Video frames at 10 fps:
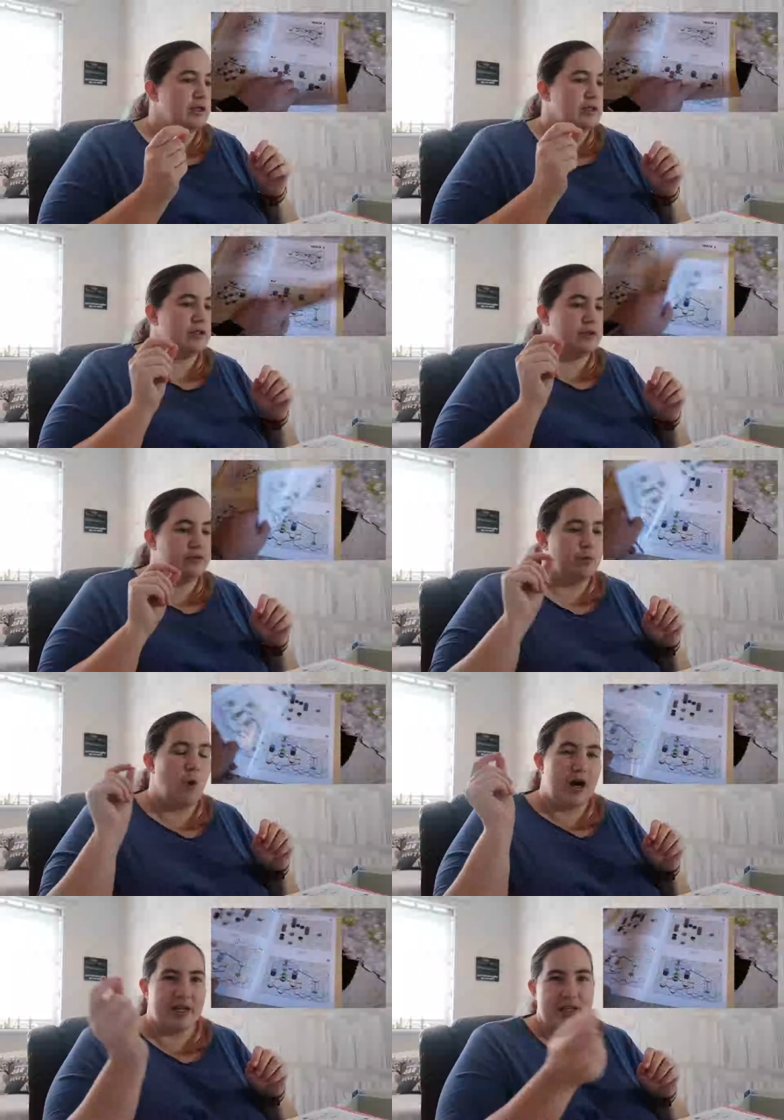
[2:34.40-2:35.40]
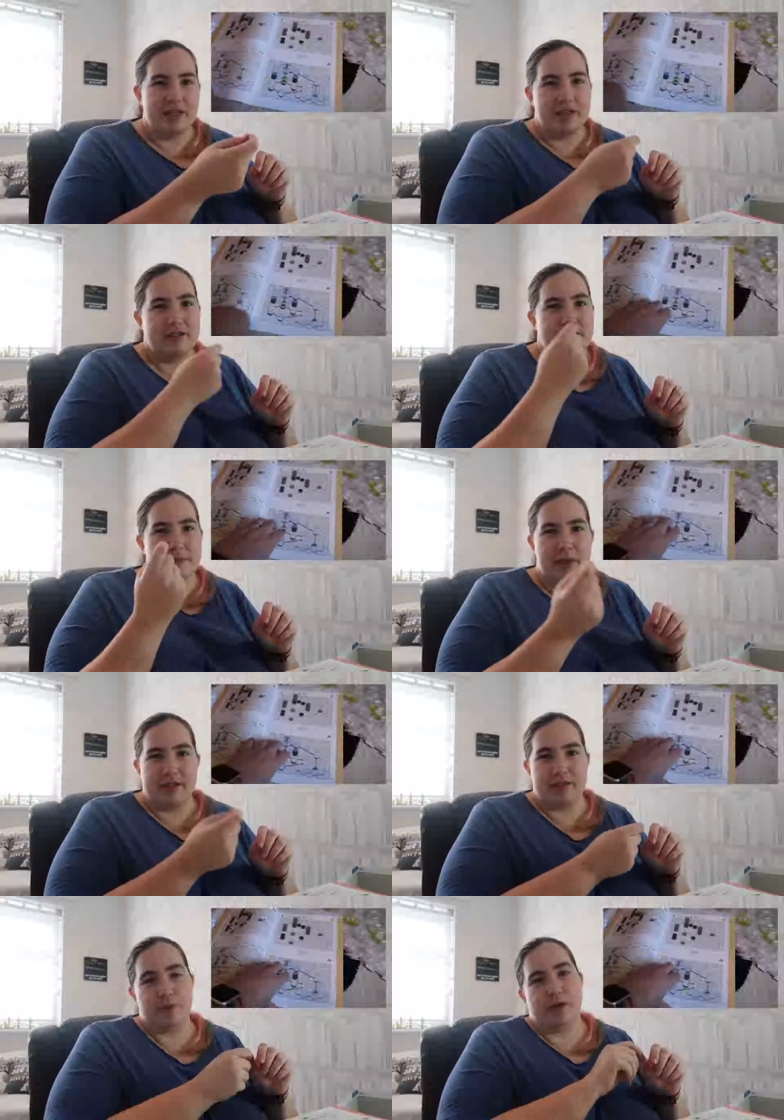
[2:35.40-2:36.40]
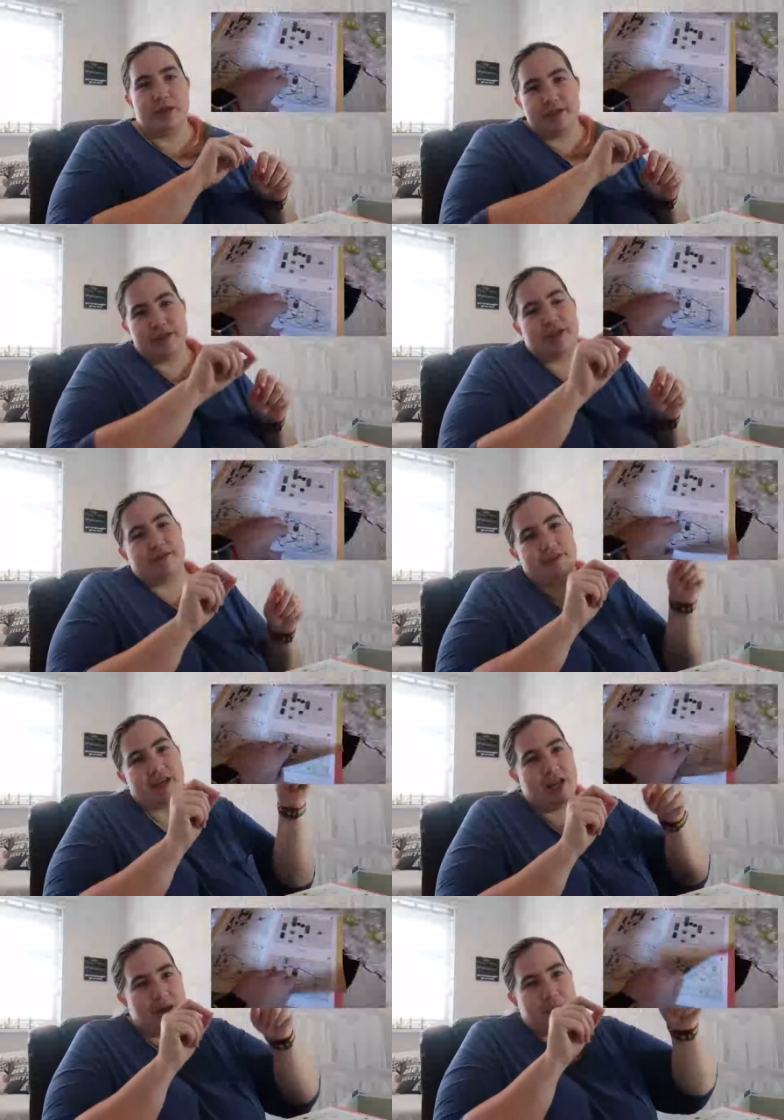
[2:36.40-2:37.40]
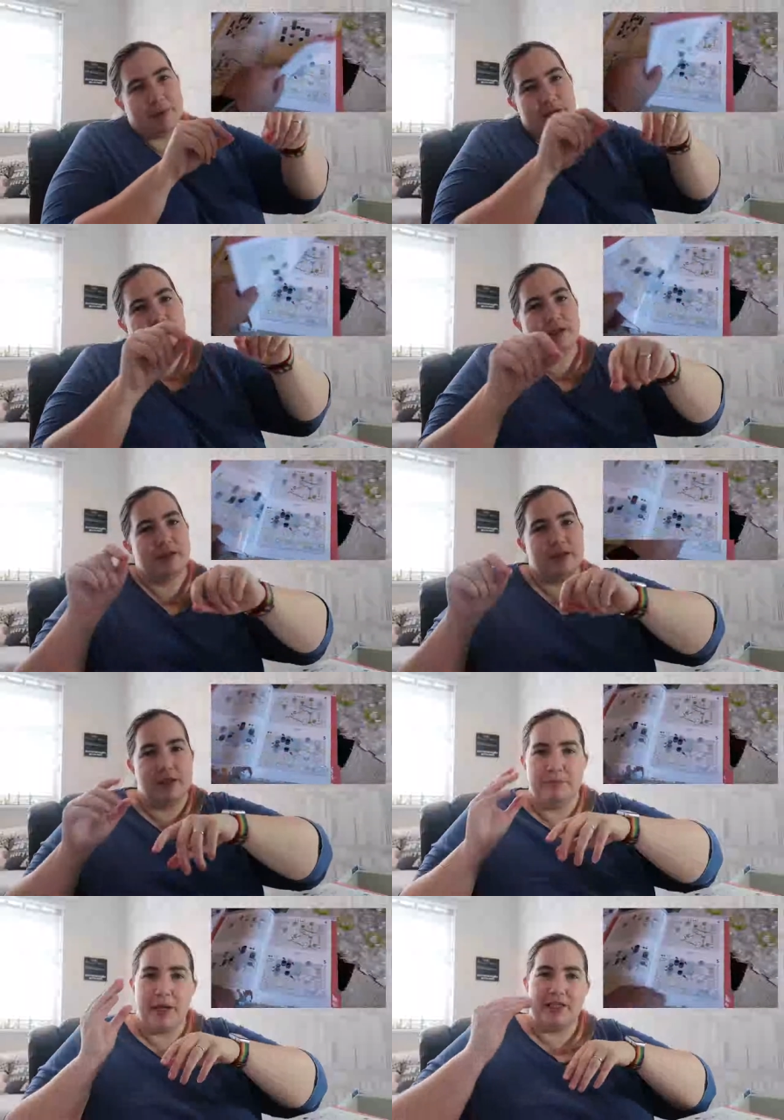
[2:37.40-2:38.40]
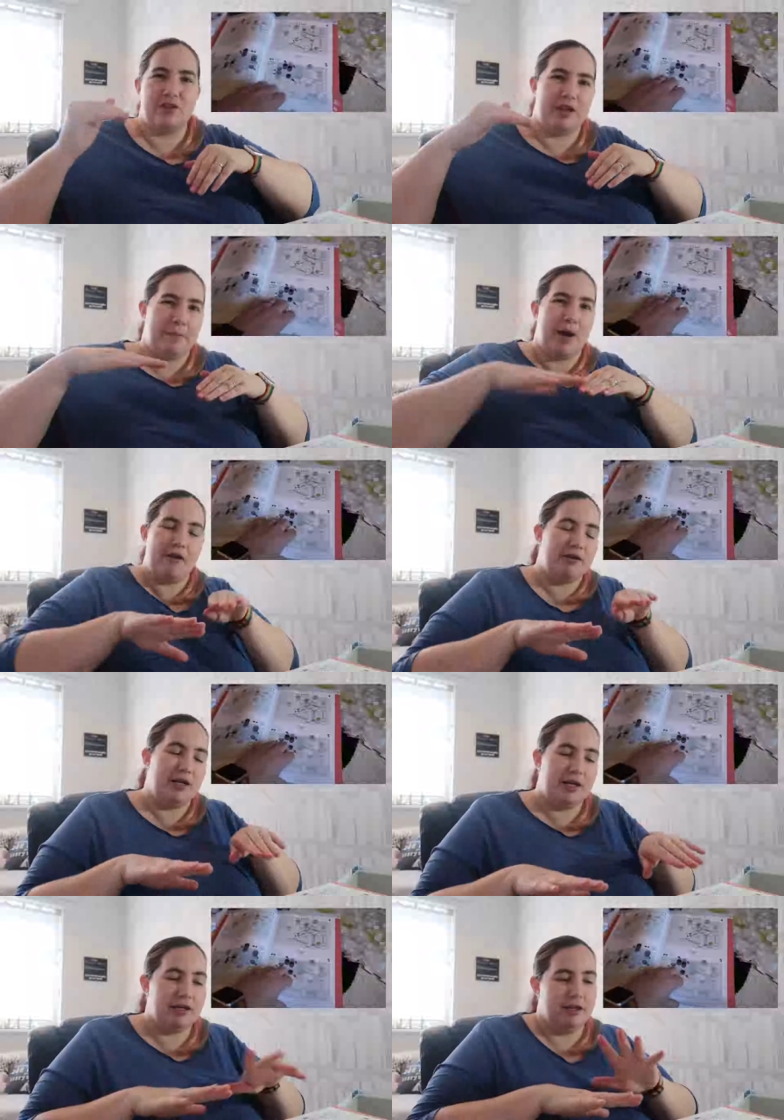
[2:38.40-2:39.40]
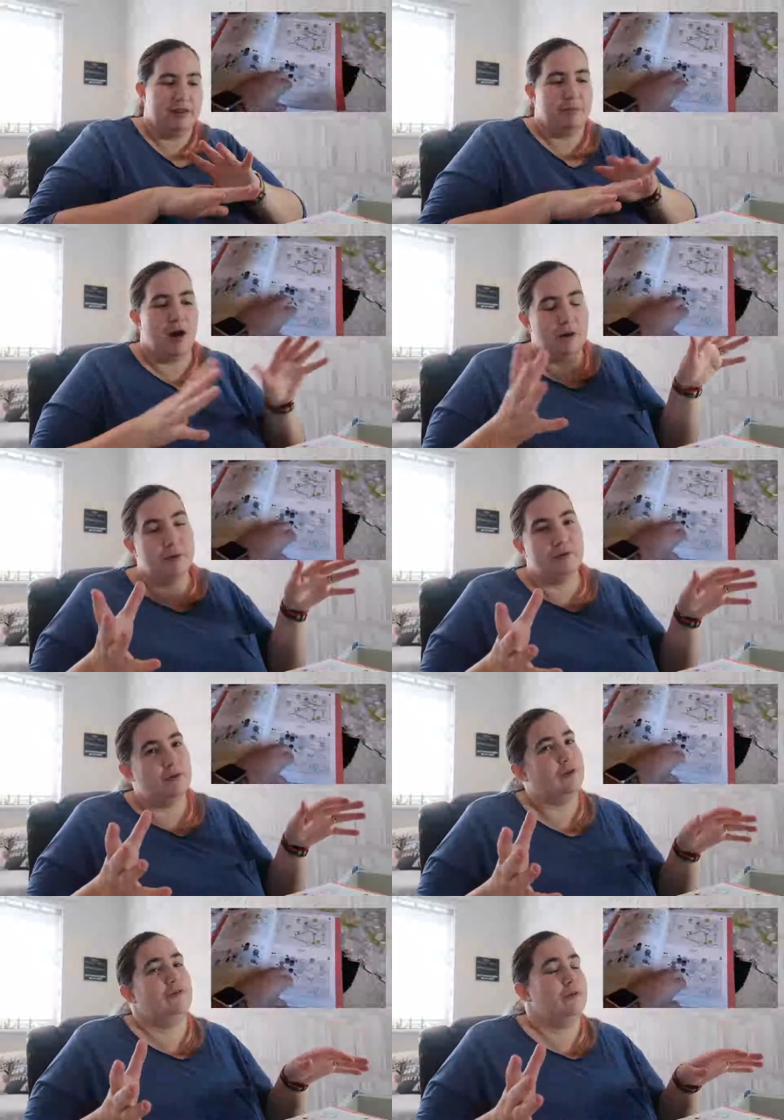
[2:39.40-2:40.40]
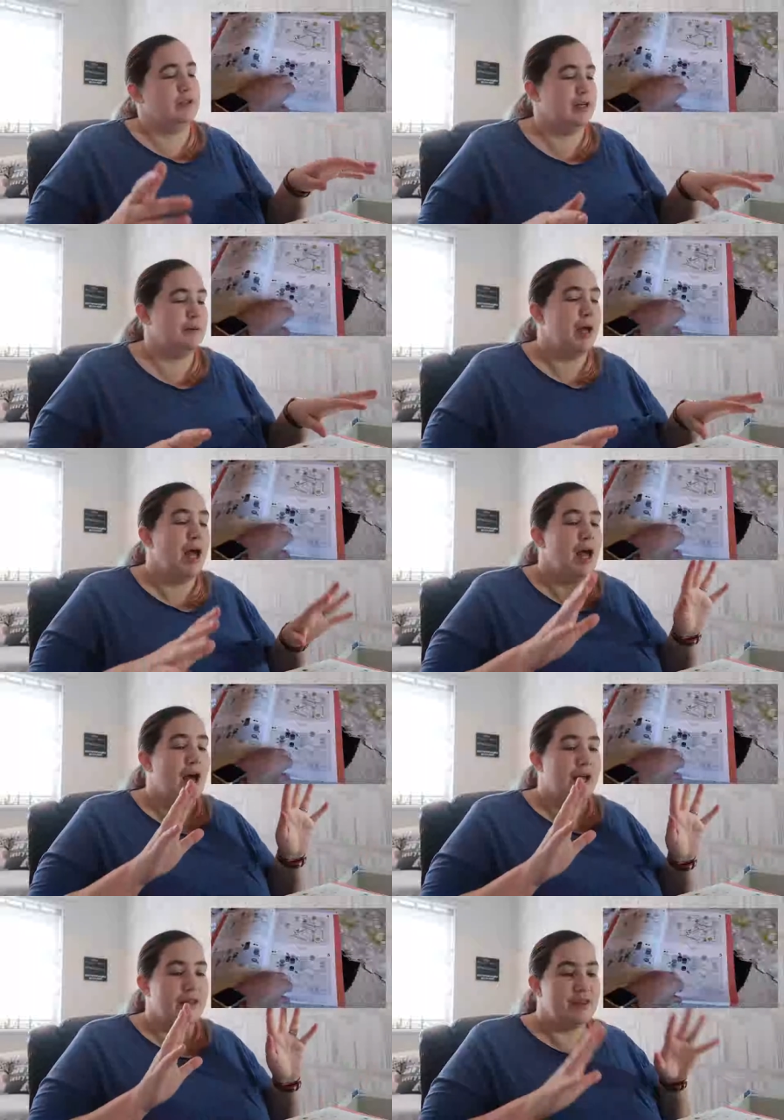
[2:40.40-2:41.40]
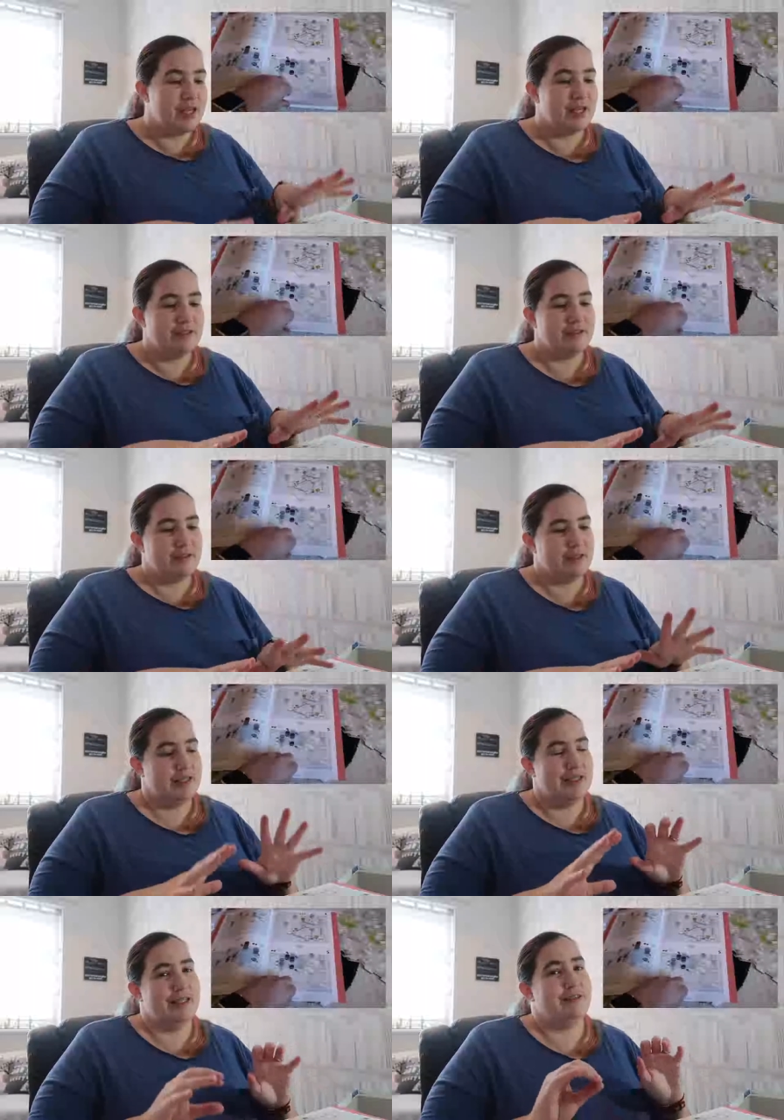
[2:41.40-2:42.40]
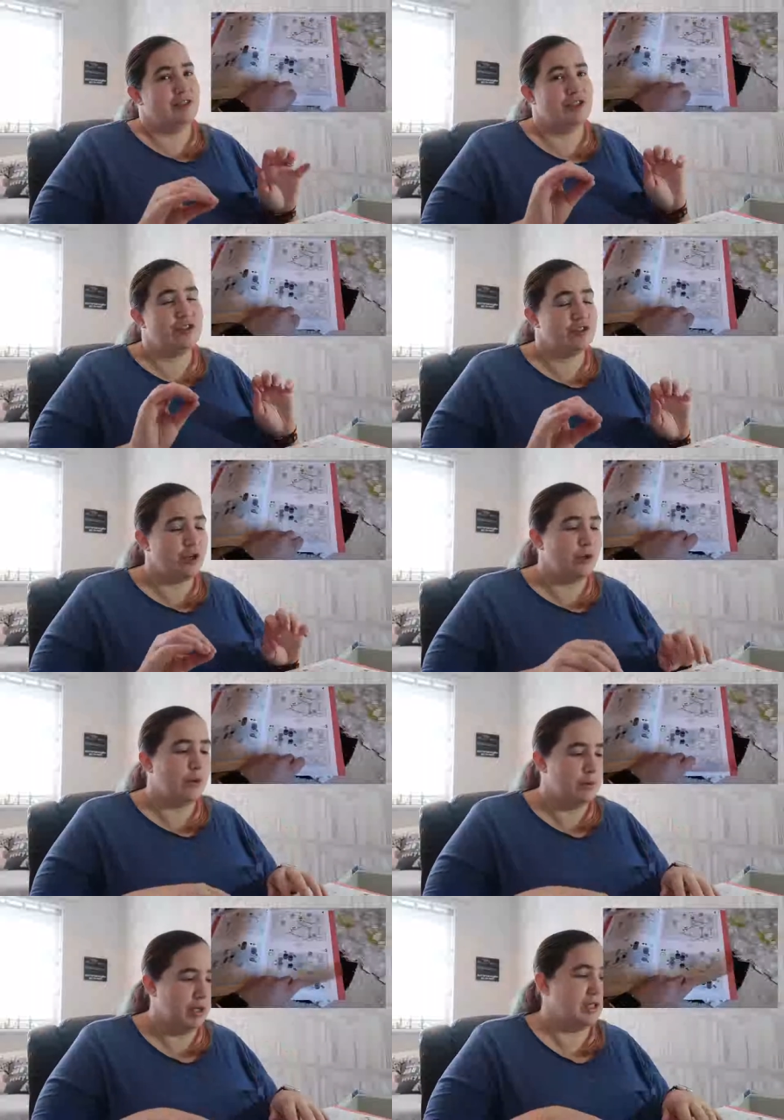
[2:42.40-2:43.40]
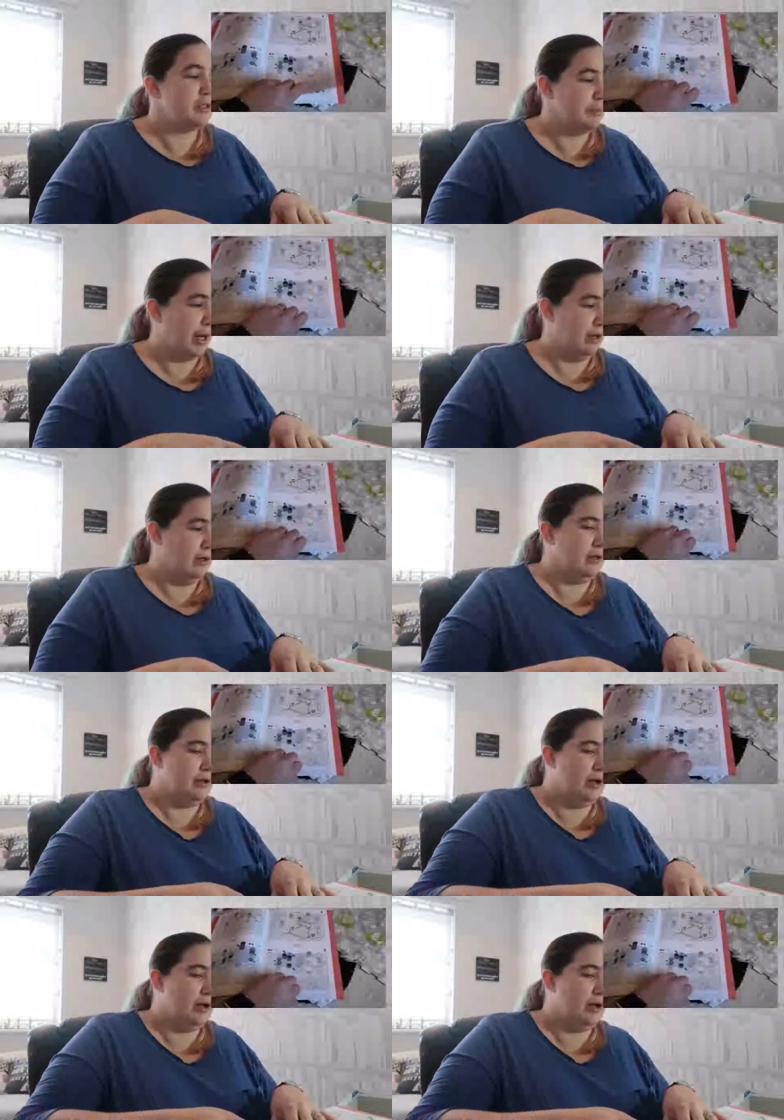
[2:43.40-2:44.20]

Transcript: sort of wires, the plastic wires that you have to clip and make sure they're parallel and the marble falls off all the time. And this is just so much better.